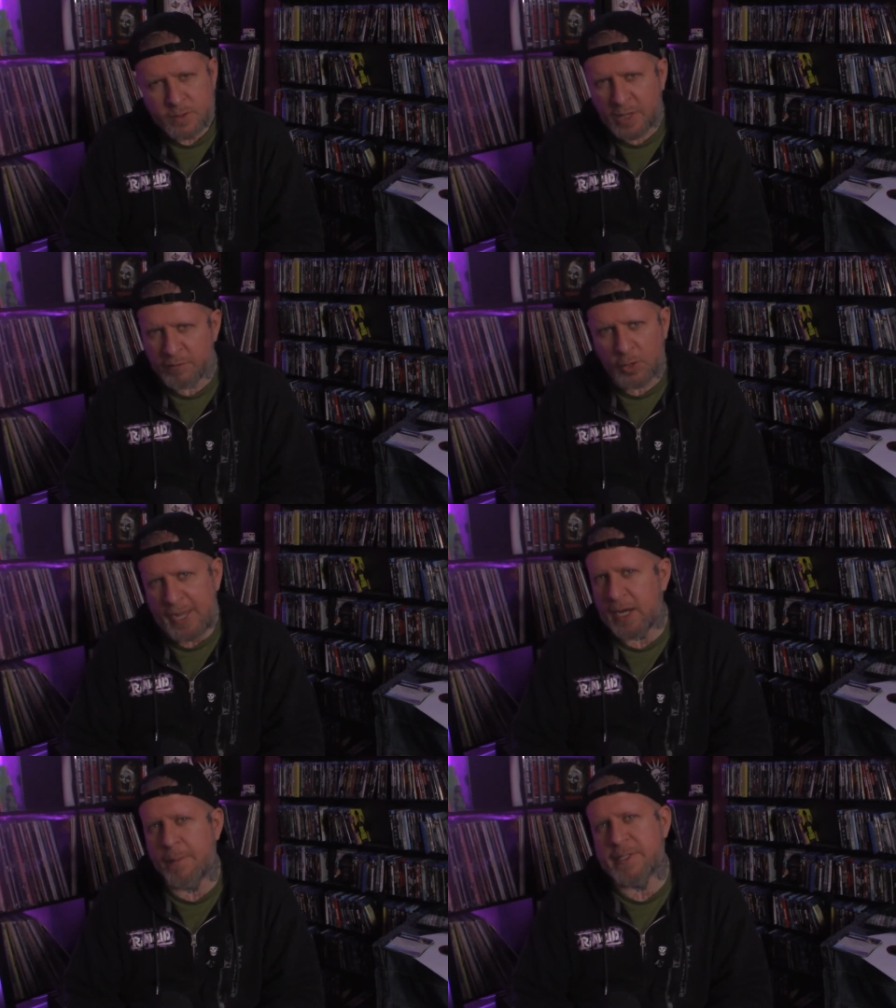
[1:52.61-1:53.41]
They've only
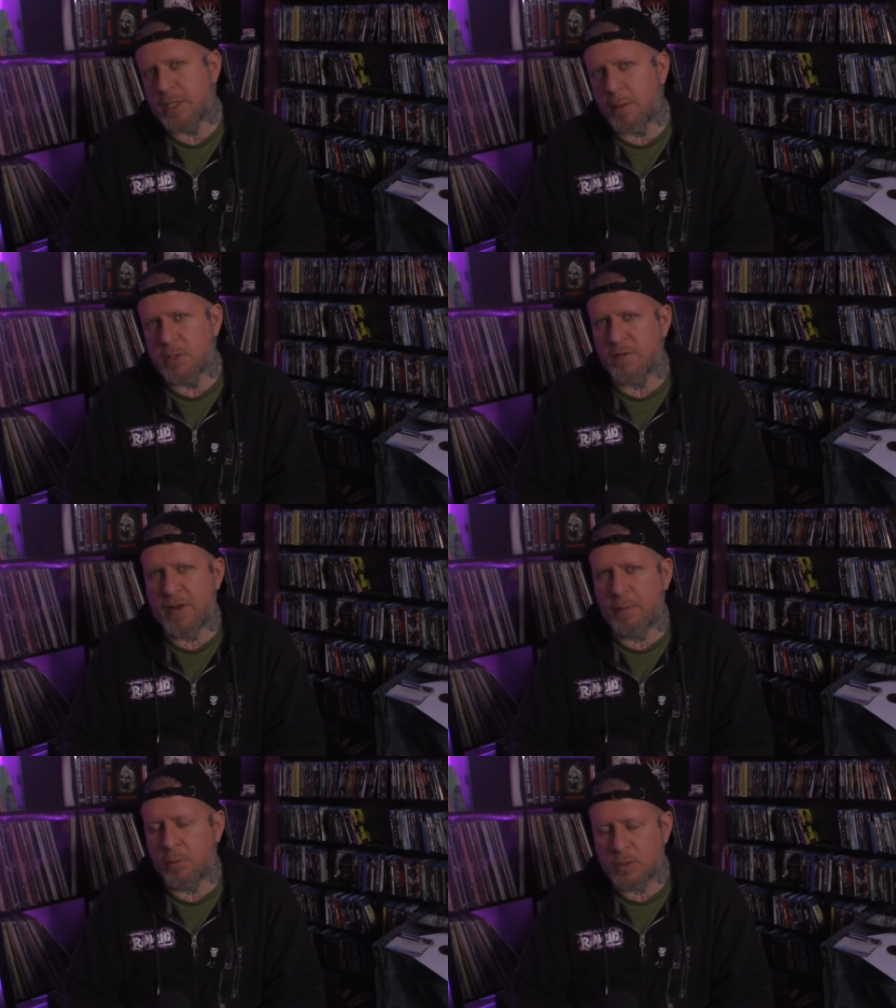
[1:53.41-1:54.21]
got limited numbers
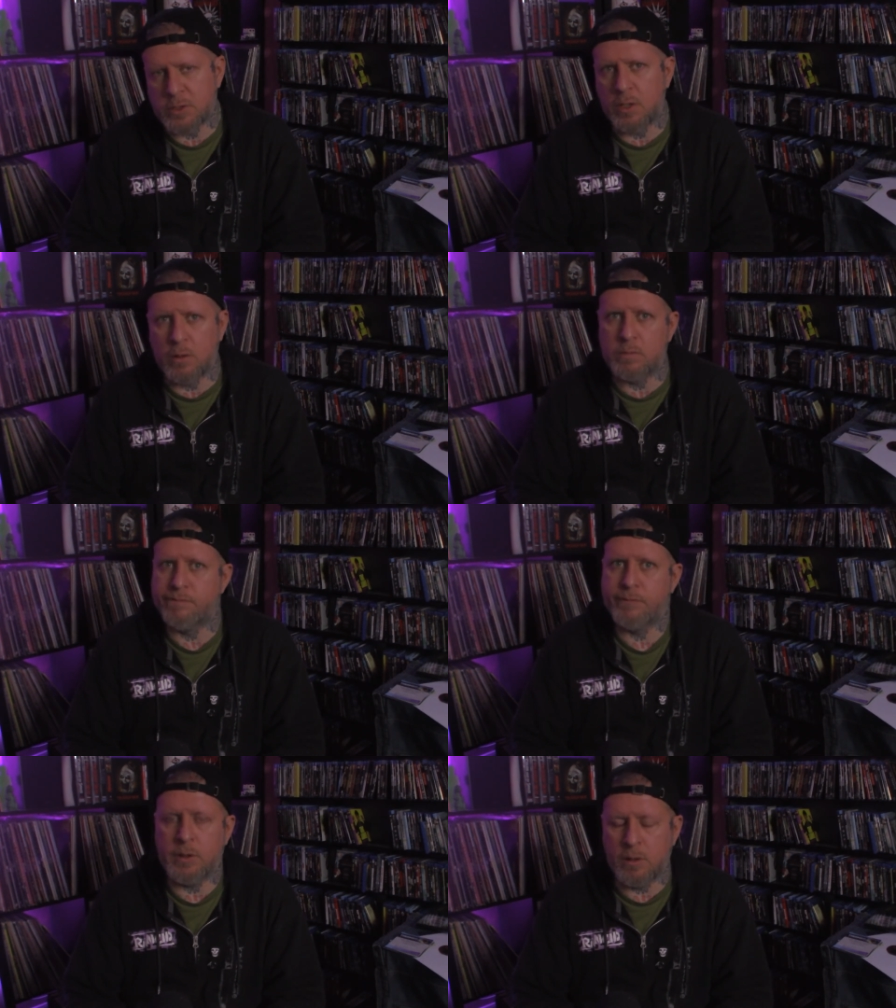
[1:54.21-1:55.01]
available, so,
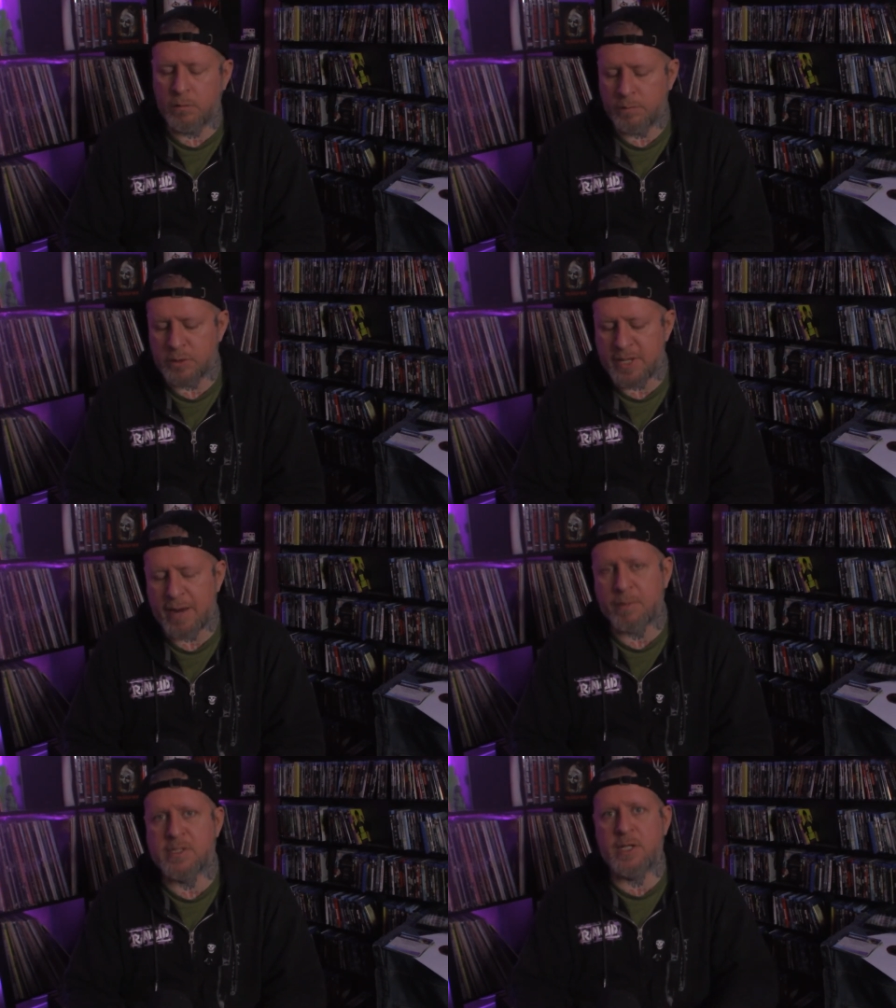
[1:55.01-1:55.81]
you know, there's
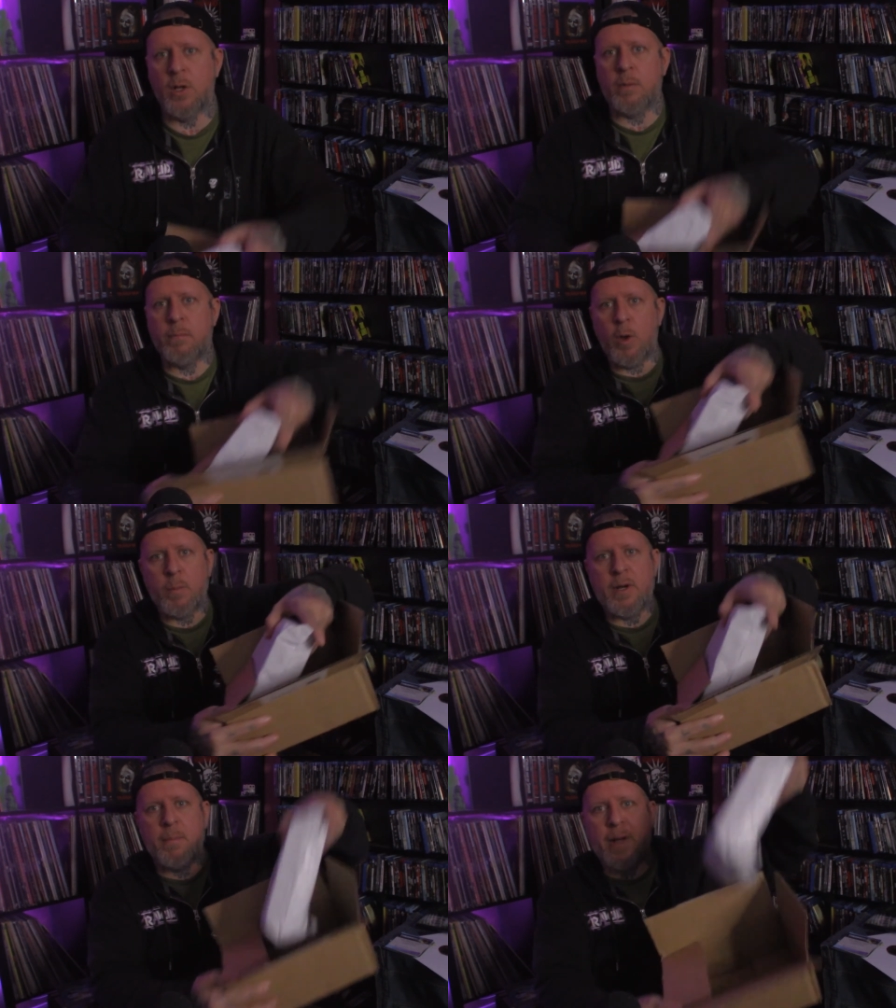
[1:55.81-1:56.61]
that. But see, look,
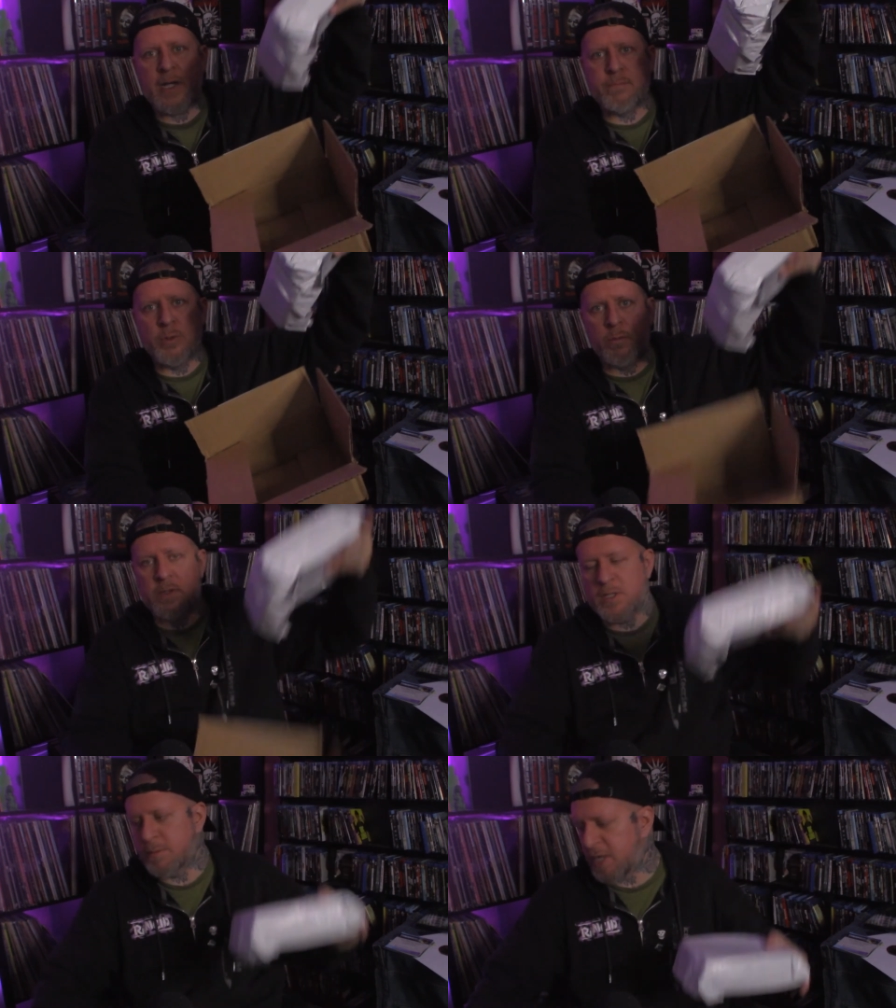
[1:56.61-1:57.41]
open in a box, boom,
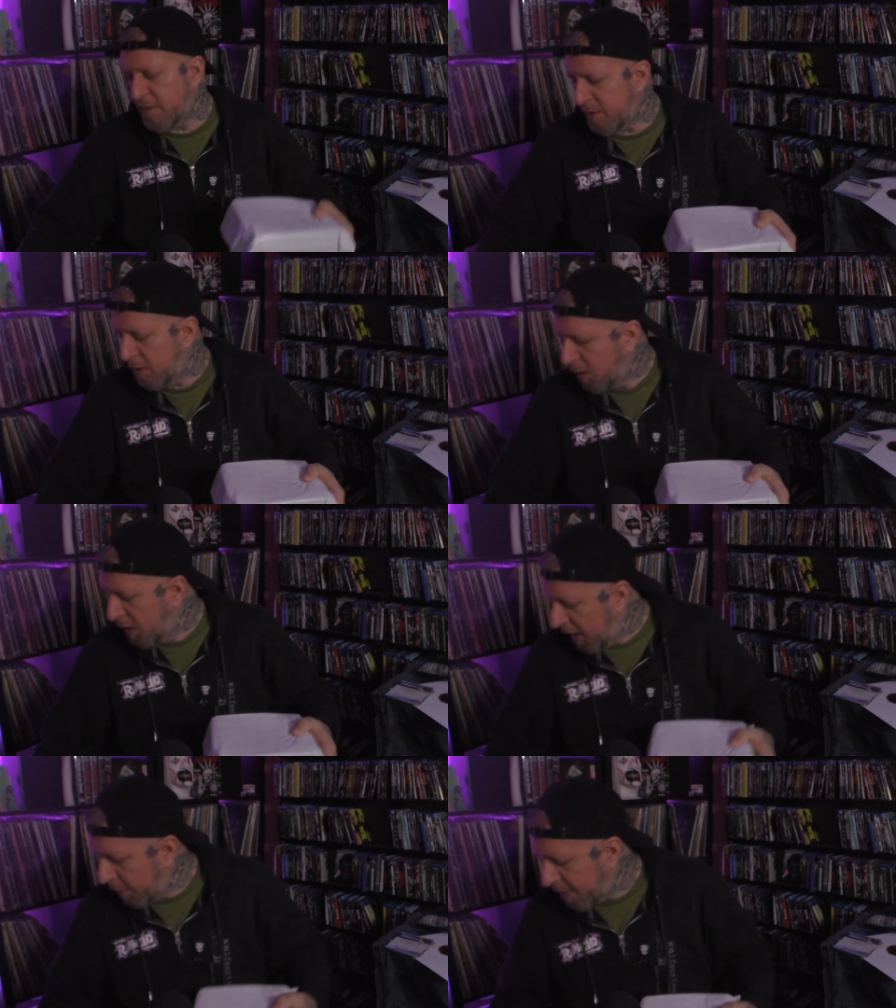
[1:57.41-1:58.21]
this comes out of it.
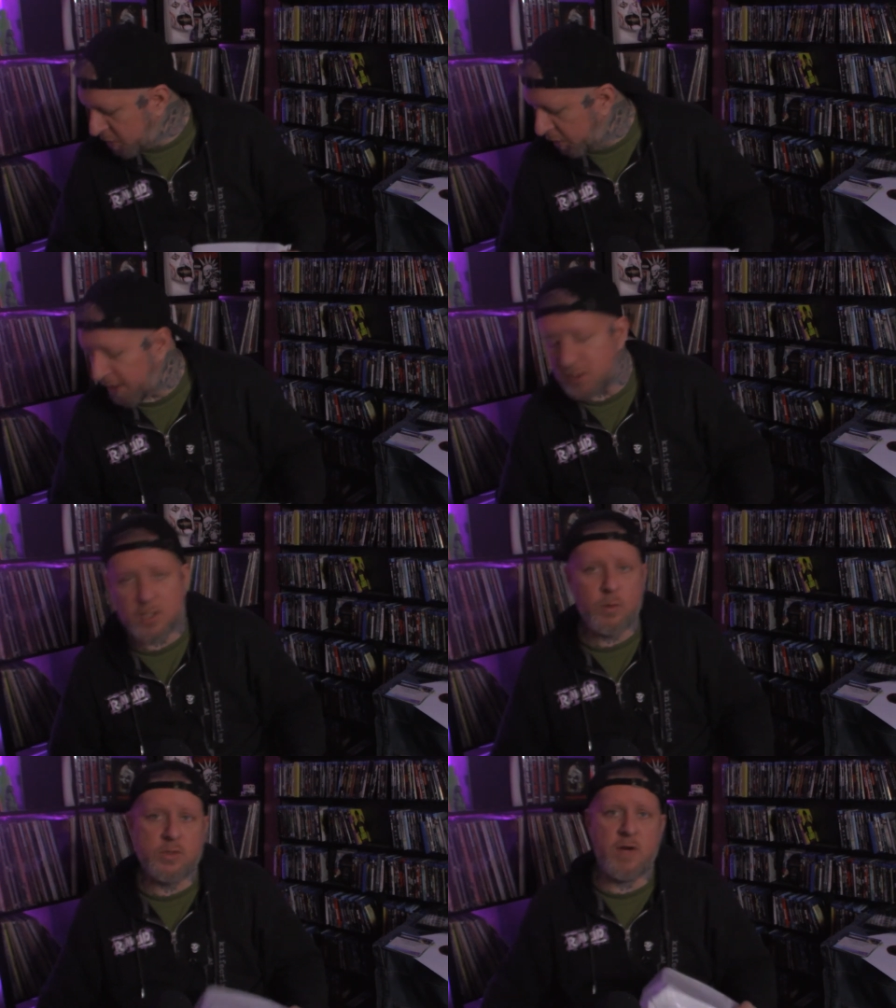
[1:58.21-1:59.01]
Anyways, look, it's a
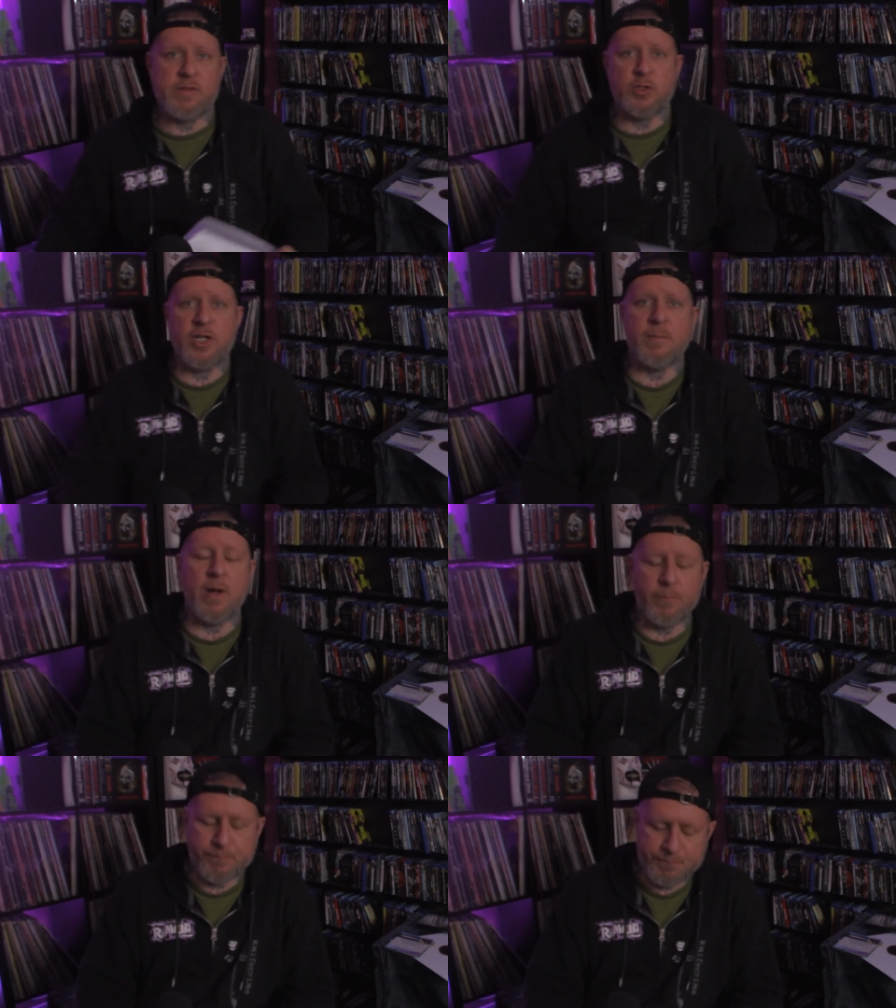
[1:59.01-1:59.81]
cool service. Go check them
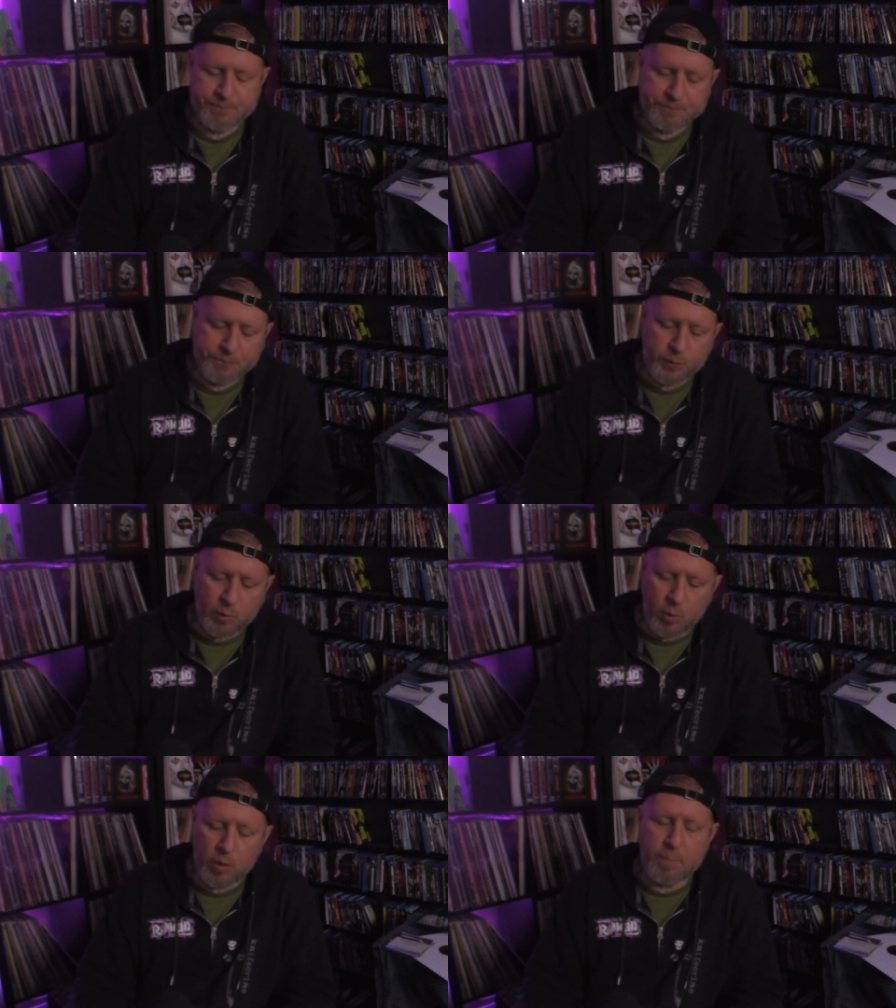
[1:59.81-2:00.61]
out.
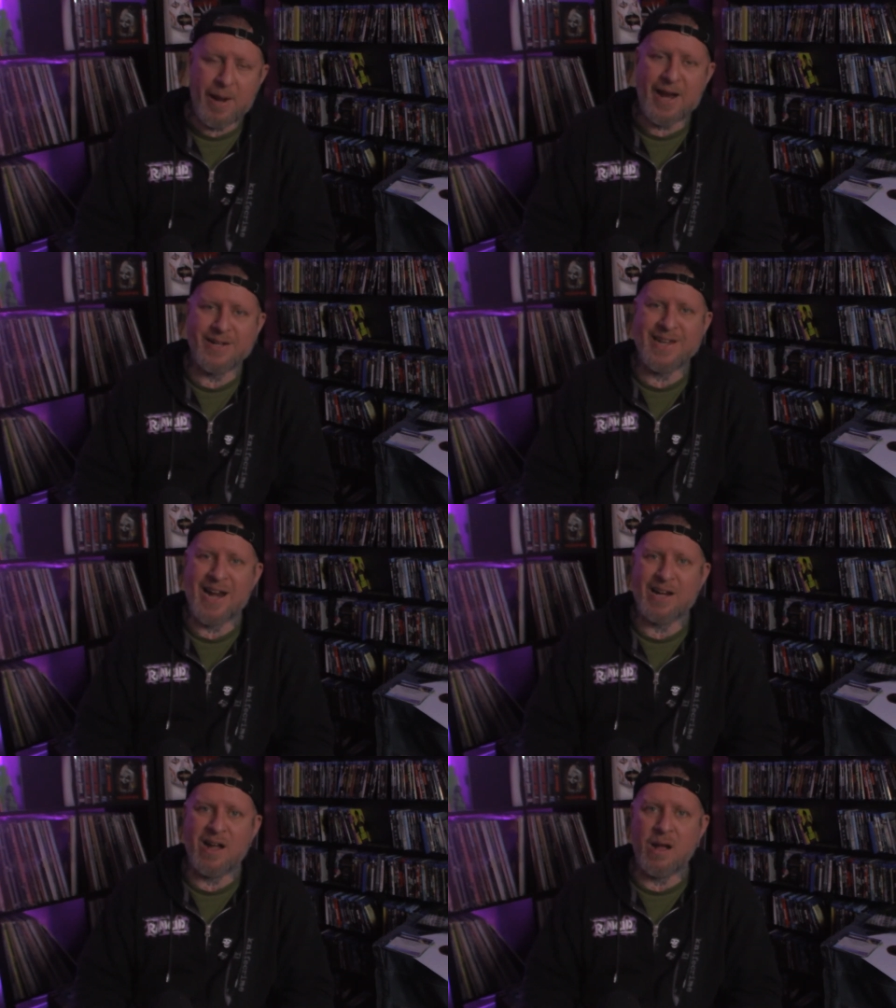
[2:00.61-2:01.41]

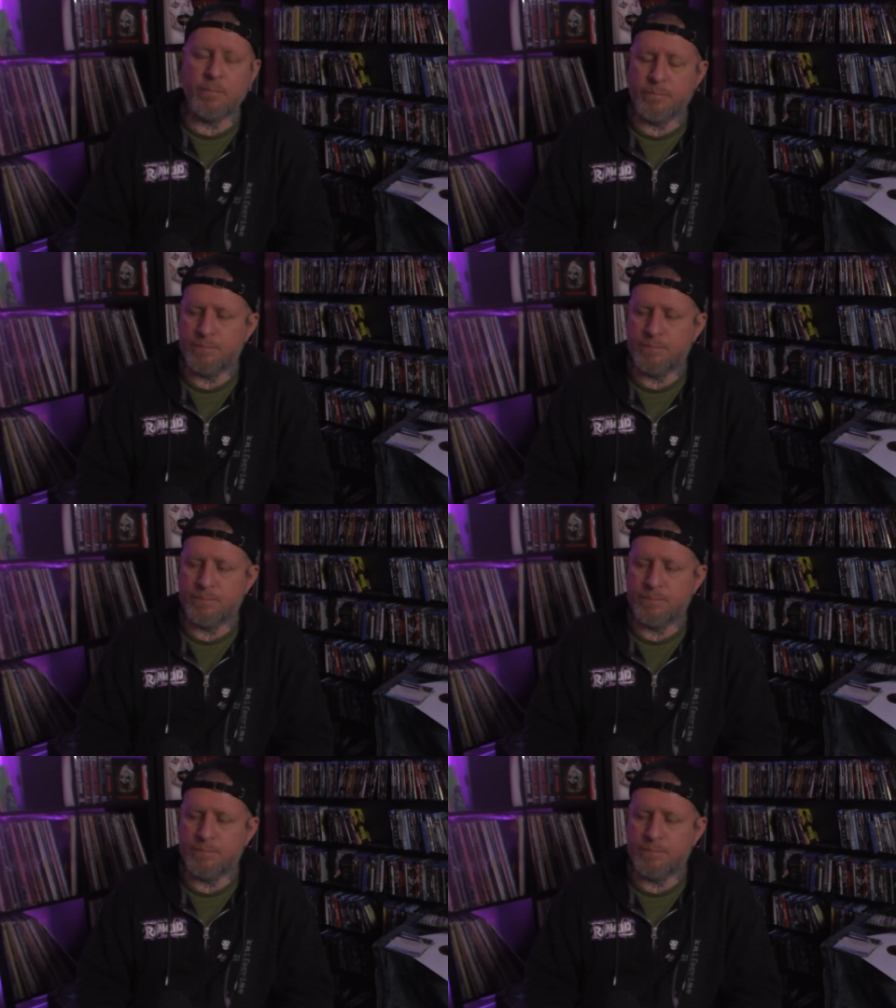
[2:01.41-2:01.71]
HorrorPack.com.